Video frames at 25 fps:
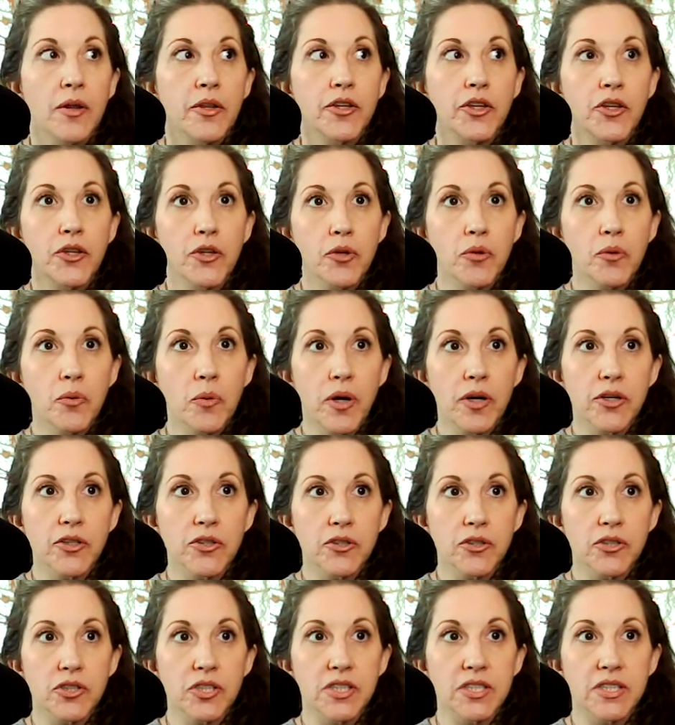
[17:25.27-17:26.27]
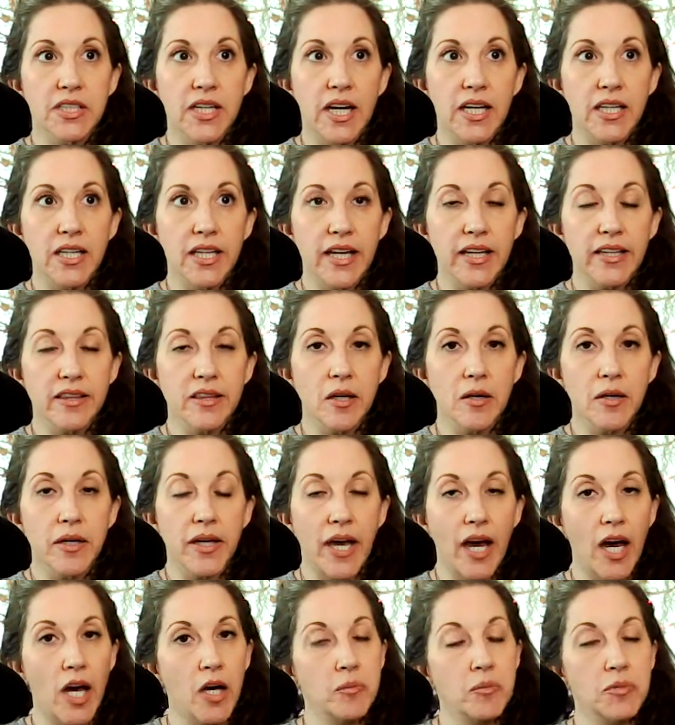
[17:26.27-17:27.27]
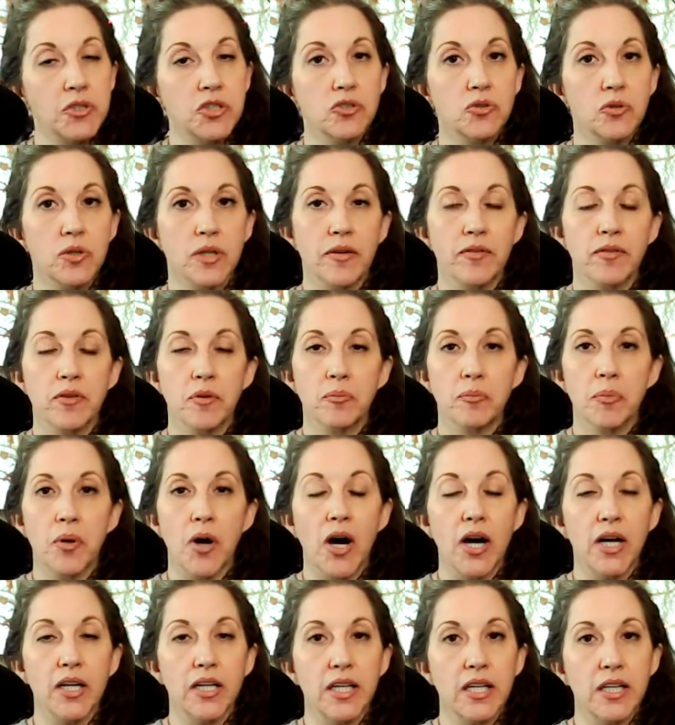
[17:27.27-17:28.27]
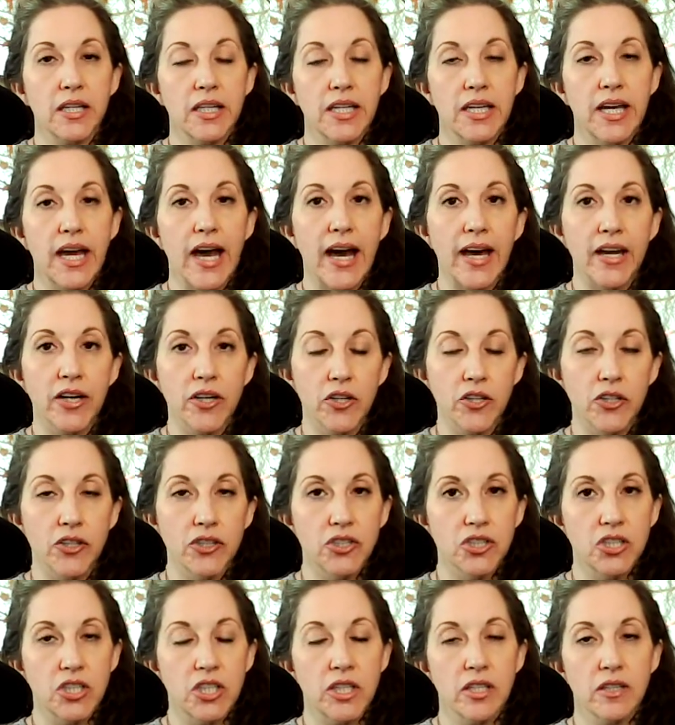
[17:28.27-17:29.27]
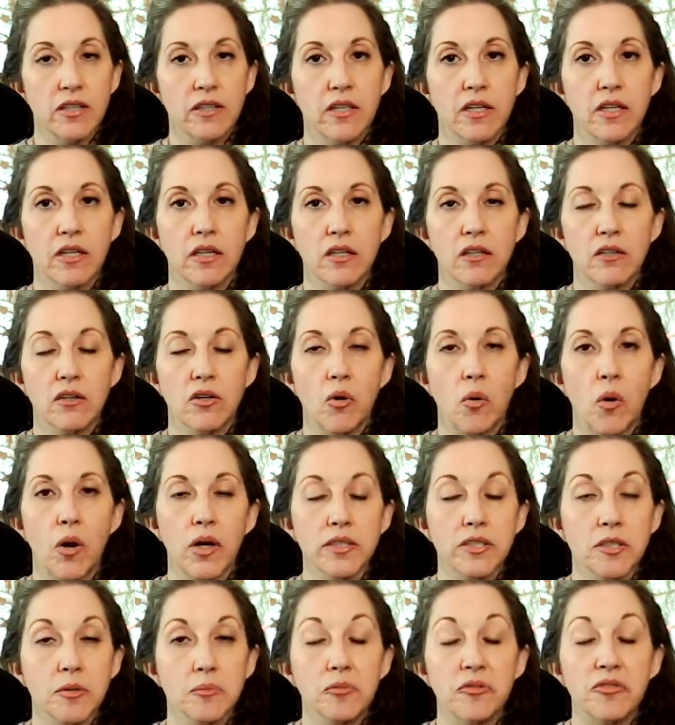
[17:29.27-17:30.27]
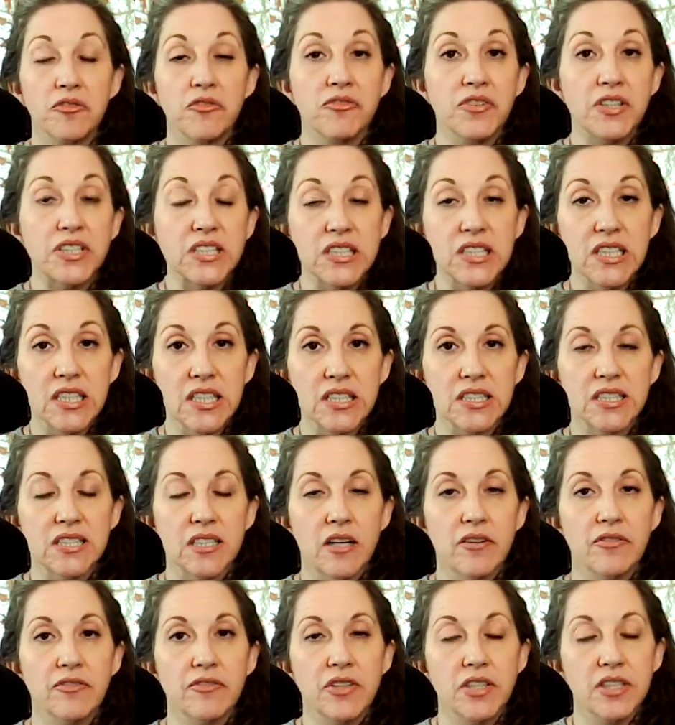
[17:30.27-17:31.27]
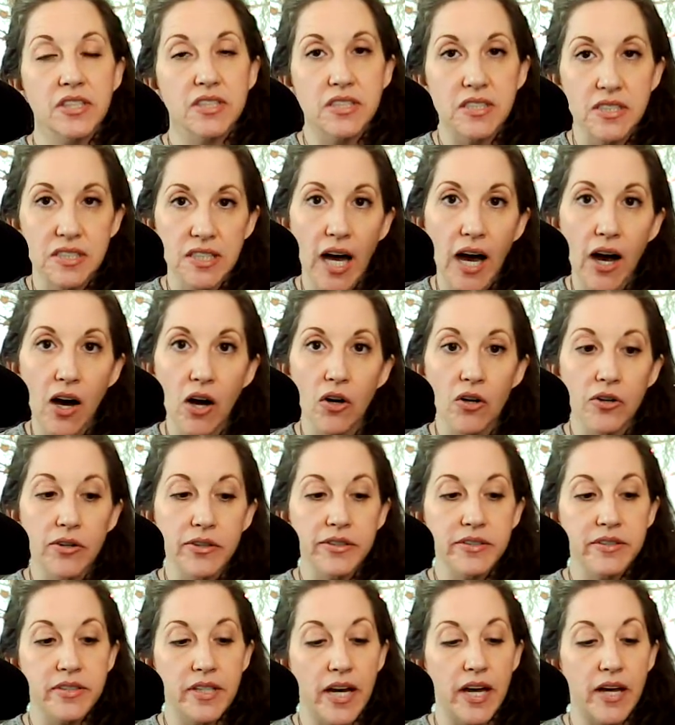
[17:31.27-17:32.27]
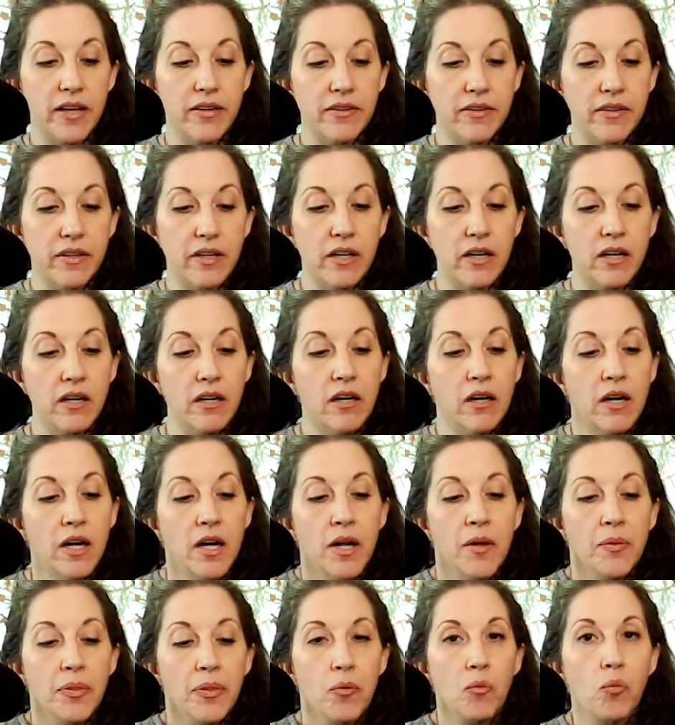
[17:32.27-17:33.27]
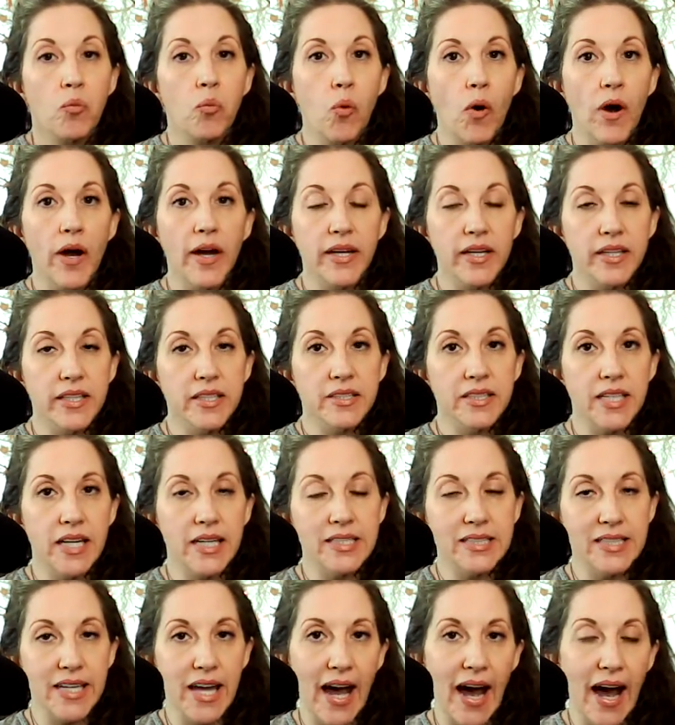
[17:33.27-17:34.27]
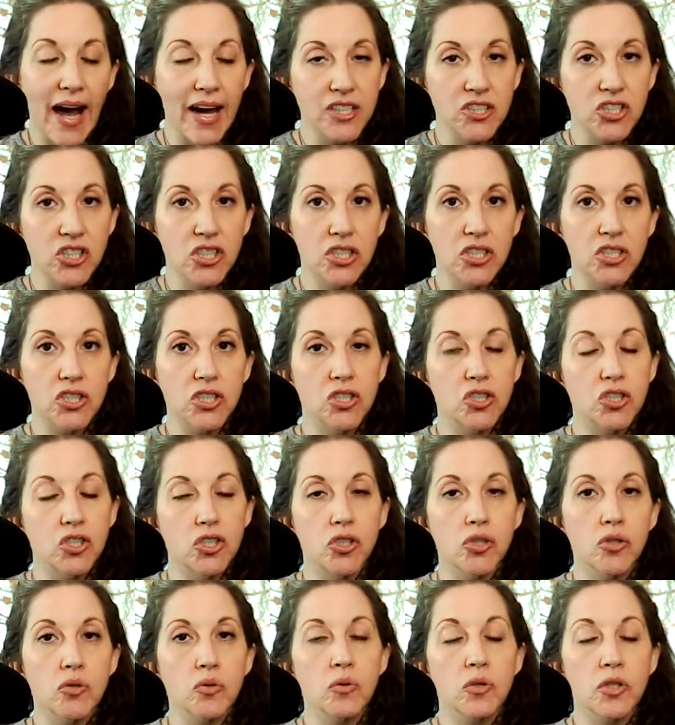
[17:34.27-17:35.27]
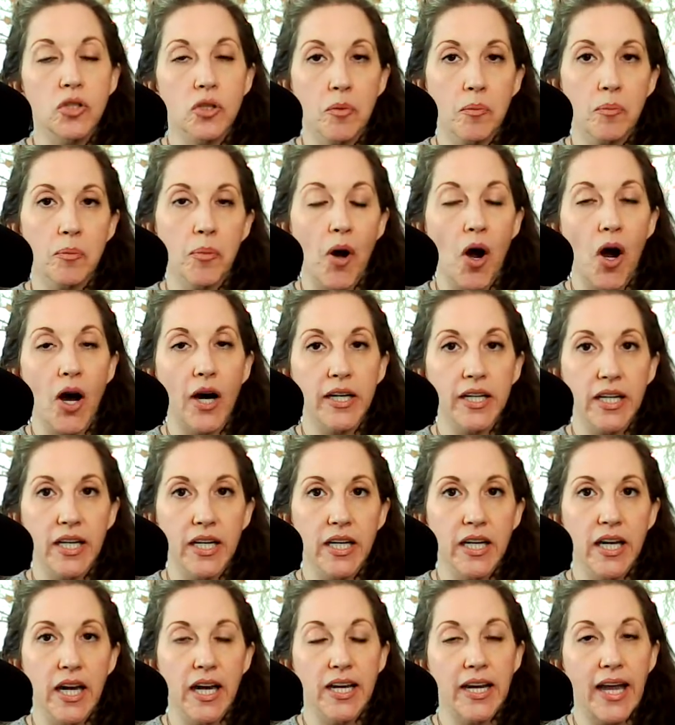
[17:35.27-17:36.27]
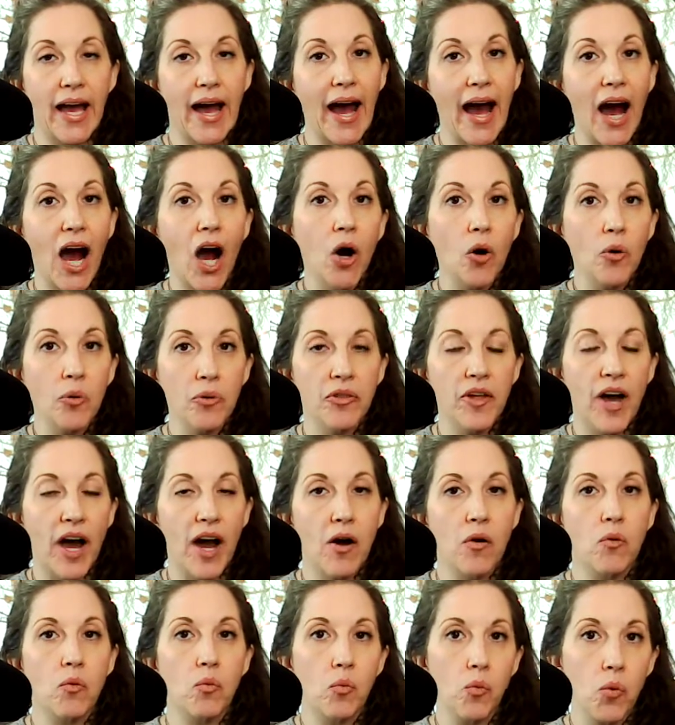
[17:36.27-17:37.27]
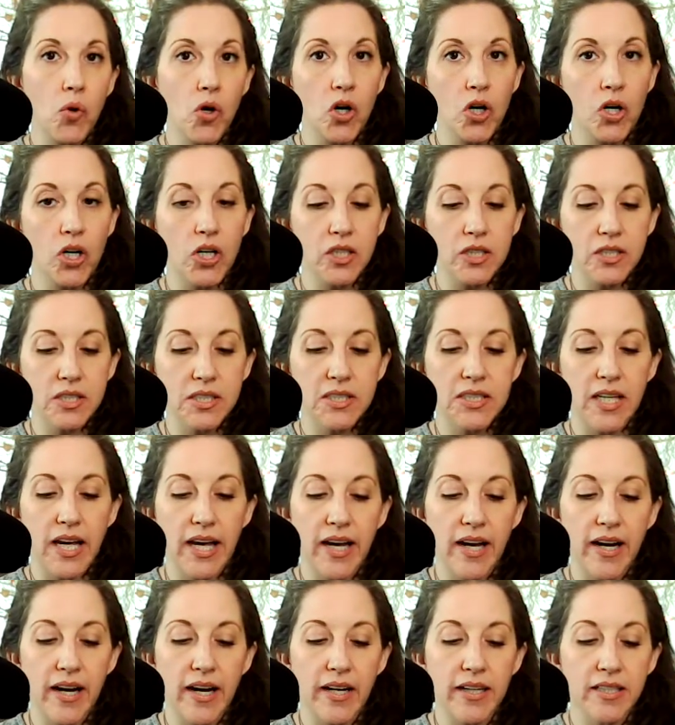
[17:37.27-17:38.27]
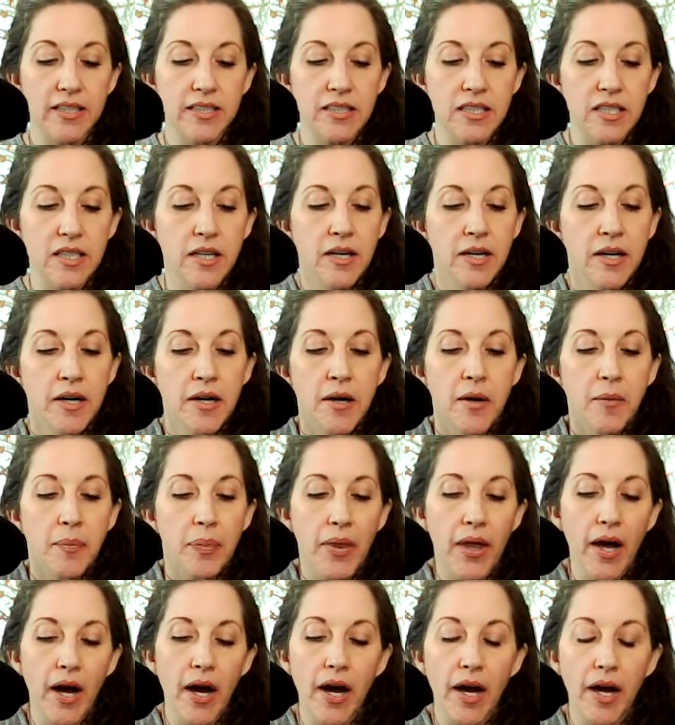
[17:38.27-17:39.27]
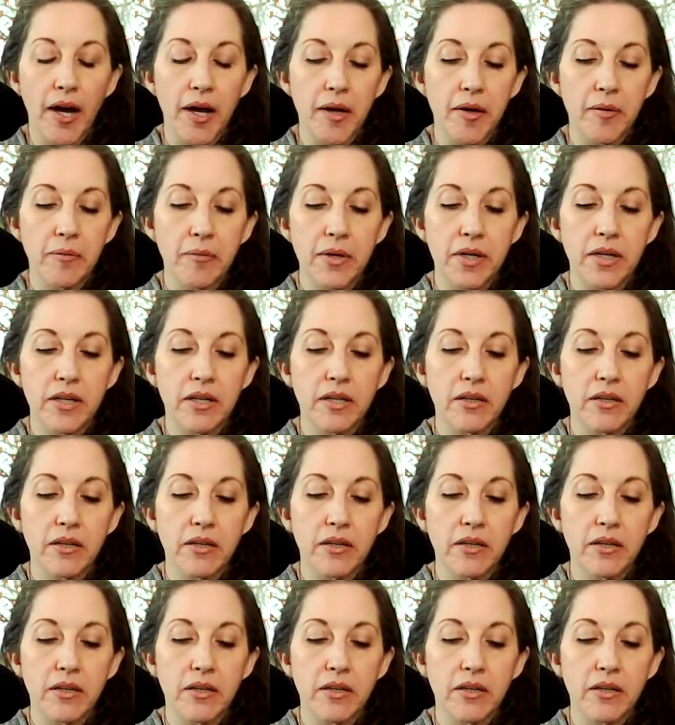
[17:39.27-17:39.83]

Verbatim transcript: you understand like the chemistry of the body, the energy, the quantum physics of the cells and the what attaches to your body and how that works and um